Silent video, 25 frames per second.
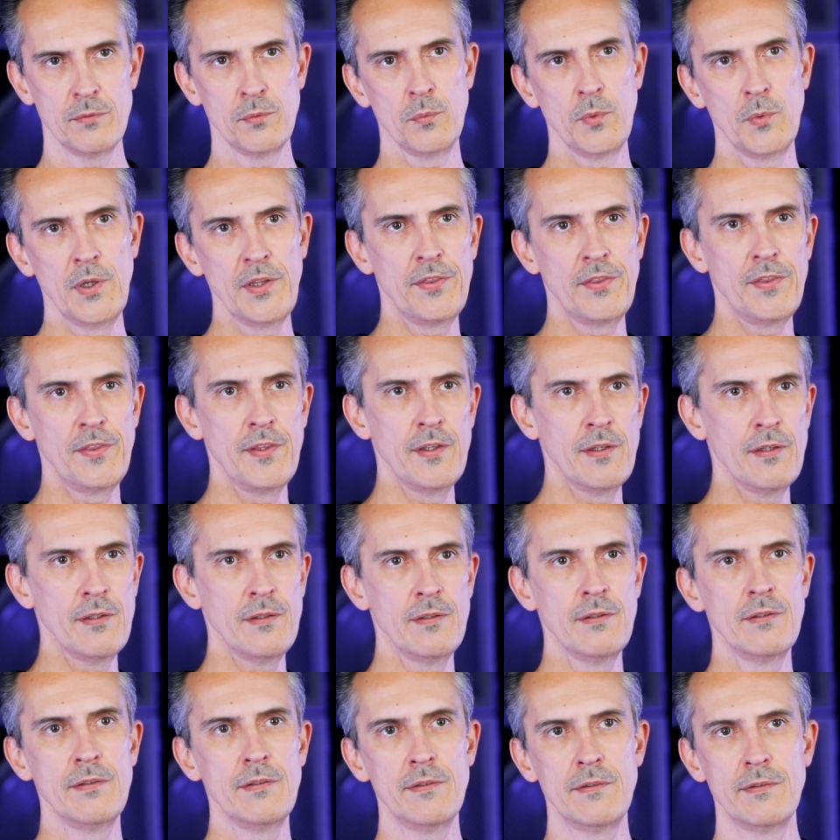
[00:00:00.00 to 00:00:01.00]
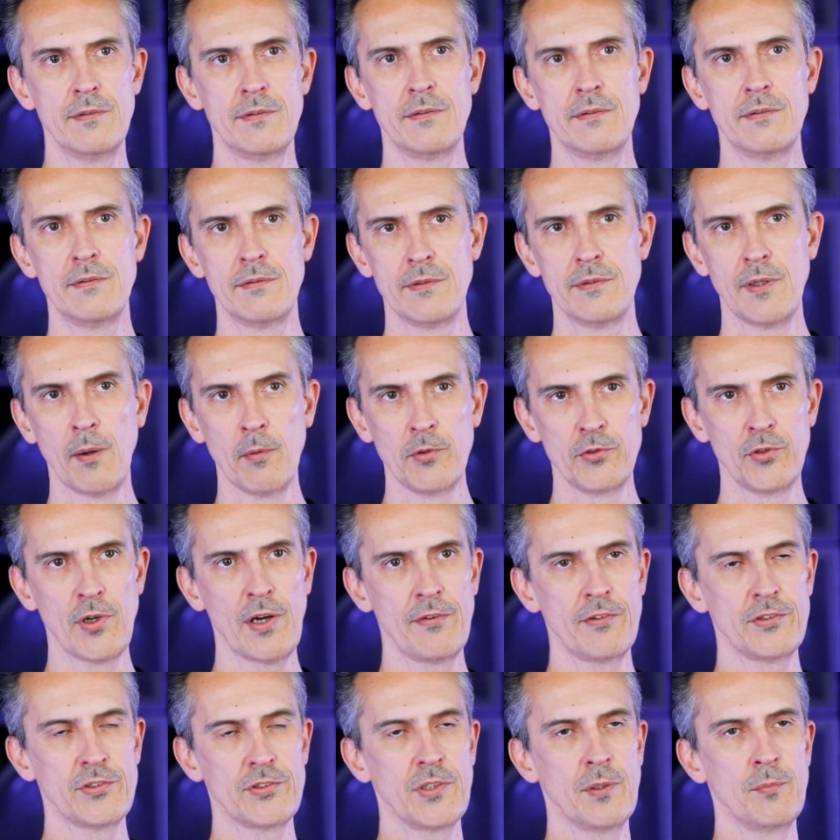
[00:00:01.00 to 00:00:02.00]
with the double
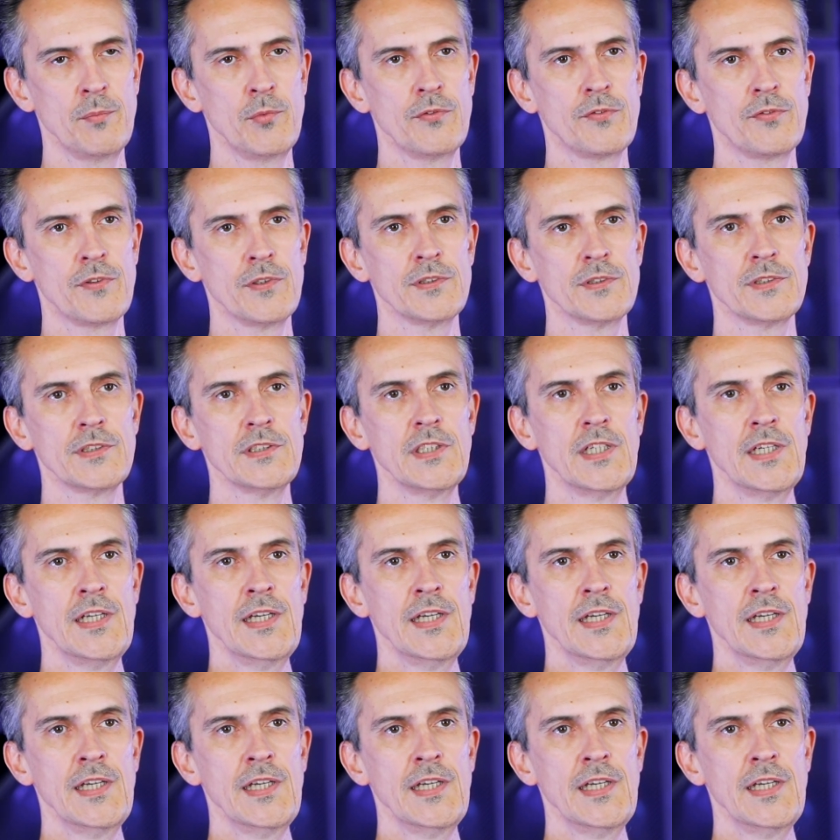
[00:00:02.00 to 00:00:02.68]
driver subwoofers.